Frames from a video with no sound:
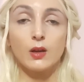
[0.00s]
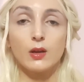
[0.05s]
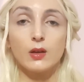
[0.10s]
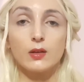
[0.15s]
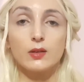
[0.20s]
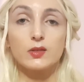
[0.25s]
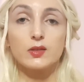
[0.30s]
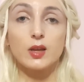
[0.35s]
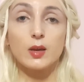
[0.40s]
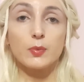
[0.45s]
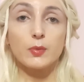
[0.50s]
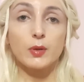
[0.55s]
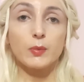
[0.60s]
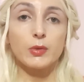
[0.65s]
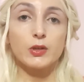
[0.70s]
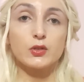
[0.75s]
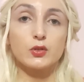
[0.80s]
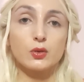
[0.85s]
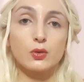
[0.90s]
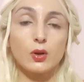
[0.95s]
Step
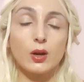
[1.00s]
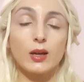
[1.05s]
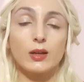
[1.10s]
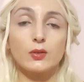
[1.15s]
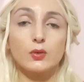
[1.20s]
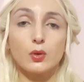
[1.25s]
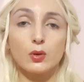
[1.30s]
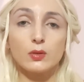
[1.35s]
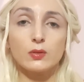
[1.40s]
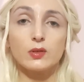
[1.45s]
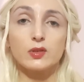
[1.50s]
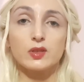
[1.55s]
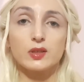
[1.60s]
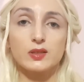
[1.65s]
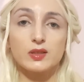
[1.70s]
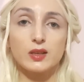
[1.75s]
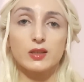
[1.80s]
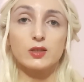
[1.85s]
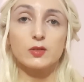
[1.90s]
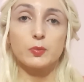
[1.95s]
number two, I don't
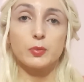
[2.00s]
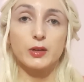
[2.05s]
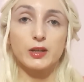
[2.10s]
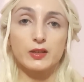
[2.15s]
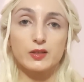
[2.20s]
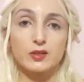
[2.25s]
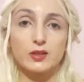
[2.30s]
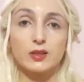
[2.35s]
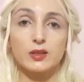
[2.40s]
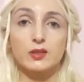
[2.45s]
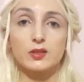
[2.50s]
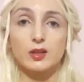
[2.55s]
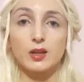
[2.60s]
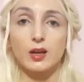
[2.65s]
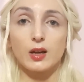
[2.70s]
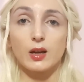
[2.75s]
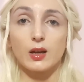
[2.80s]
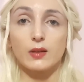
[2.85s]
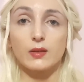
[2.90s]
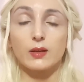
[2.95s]
suggest piercings
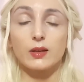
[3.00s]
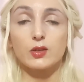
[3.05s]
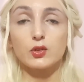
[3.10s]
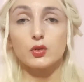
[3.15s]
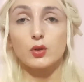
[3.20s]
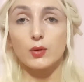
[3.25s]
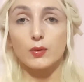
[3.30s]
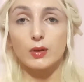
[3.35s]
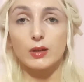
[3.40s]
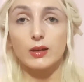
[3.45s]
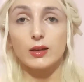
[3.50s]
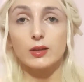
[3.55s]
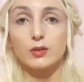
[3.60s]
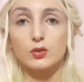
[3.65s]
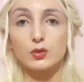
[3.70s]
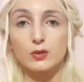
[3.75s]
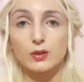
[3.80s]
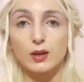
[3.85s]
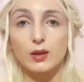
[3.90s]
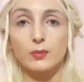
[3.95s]
unless you are really
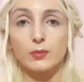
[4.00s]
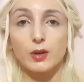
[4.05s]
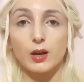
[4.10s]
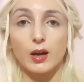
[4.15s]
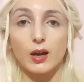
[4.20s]
into them.